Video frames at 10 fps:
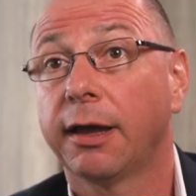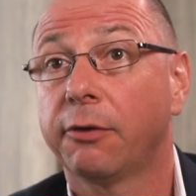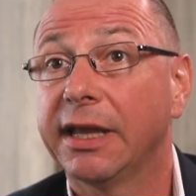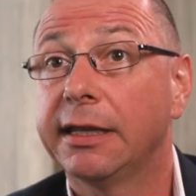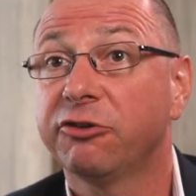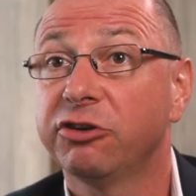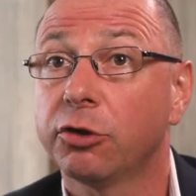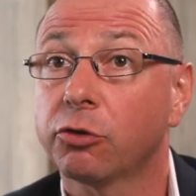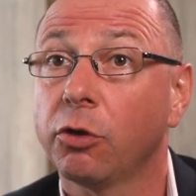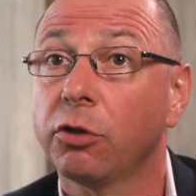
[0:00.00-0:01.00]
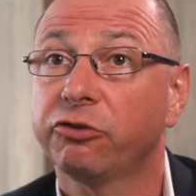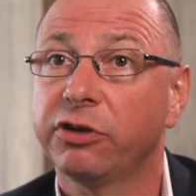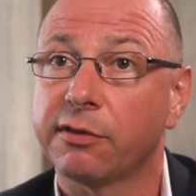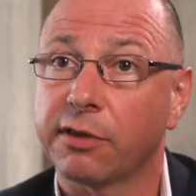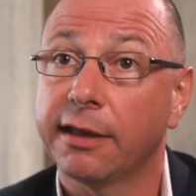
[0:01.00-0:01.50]
radiation
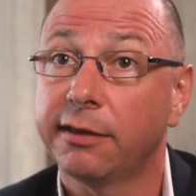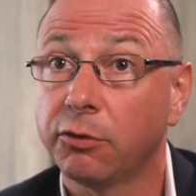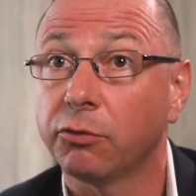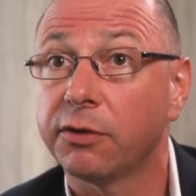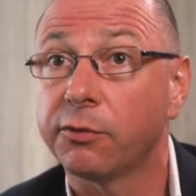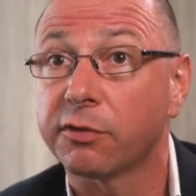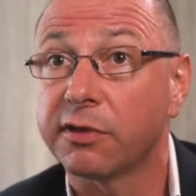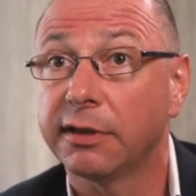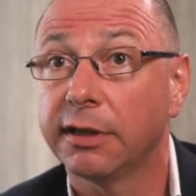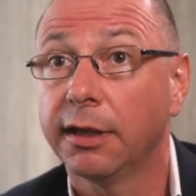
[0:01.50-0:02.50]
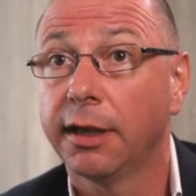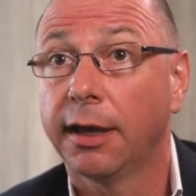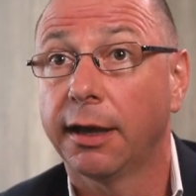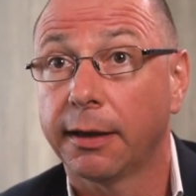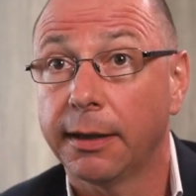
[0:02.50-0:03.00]
technologies at the university
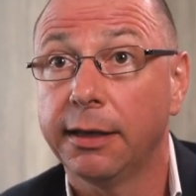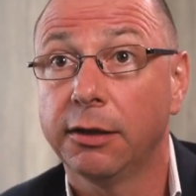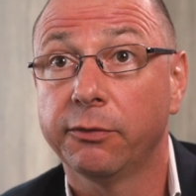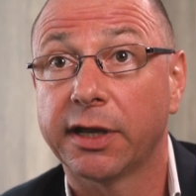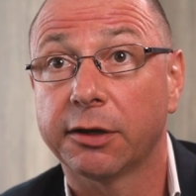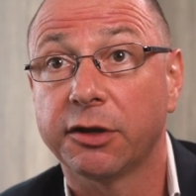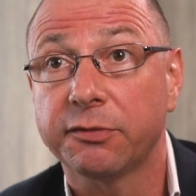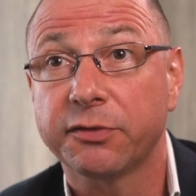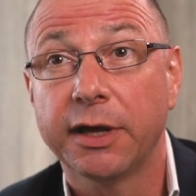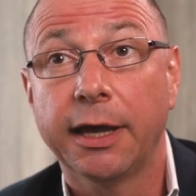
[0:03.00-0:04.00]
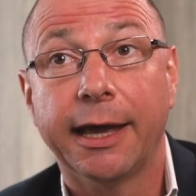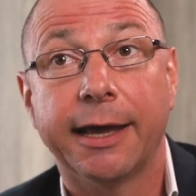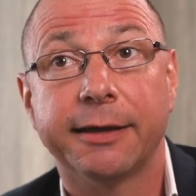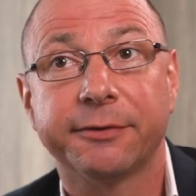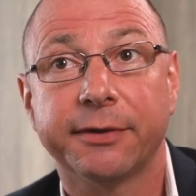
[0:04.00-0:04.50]
in Louvain-la-Neuve,
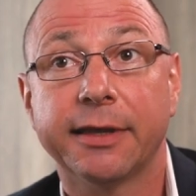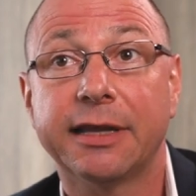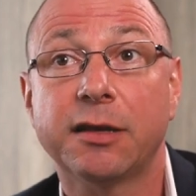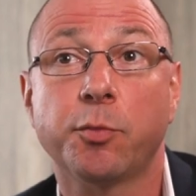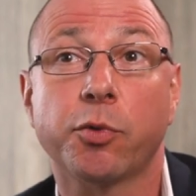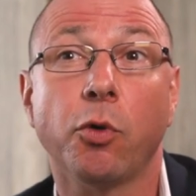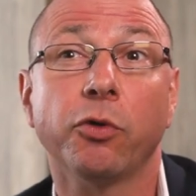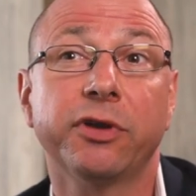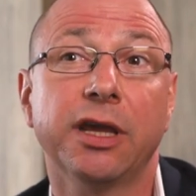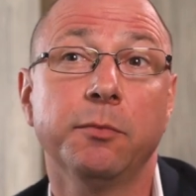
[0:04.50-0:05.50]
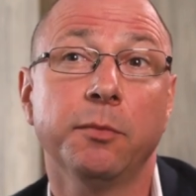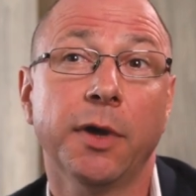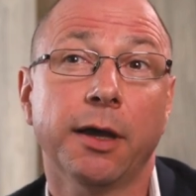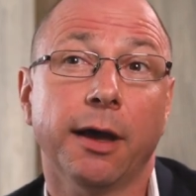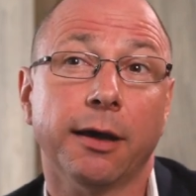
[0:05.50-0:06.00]
and that brought him
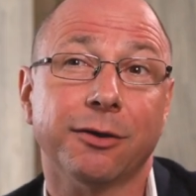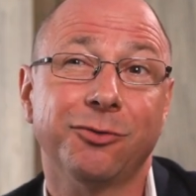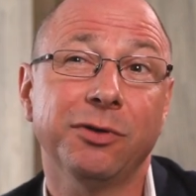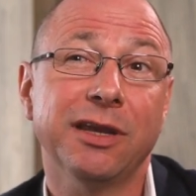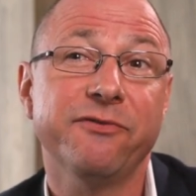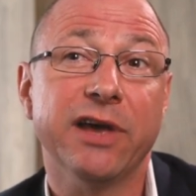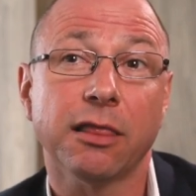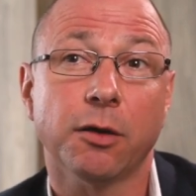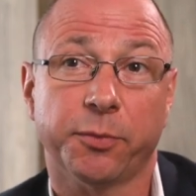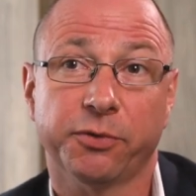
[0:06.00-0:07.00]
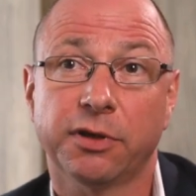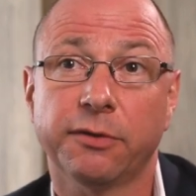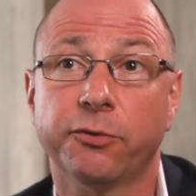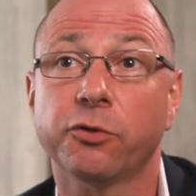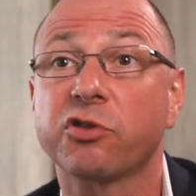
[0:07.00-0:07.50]
to develop
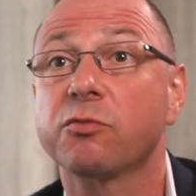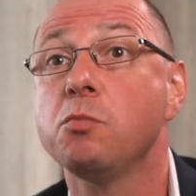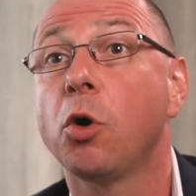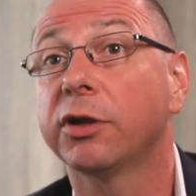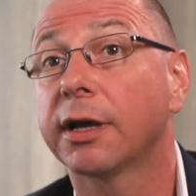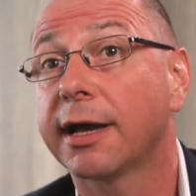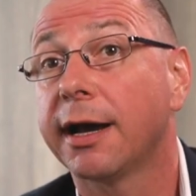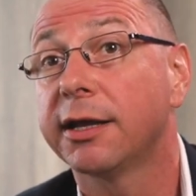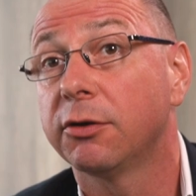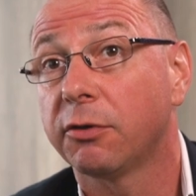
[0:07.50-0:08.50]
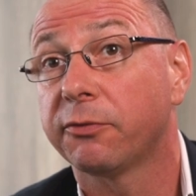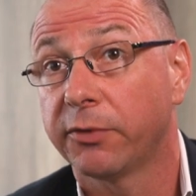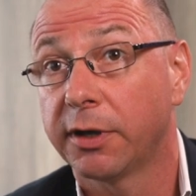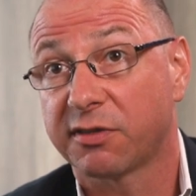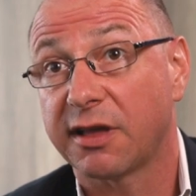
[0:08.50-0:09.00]
the first modern kind of
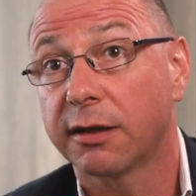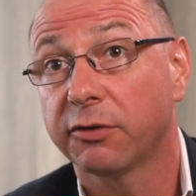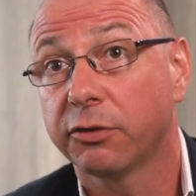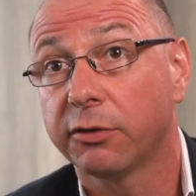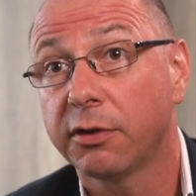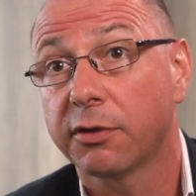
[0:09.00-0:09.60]
cyclotron.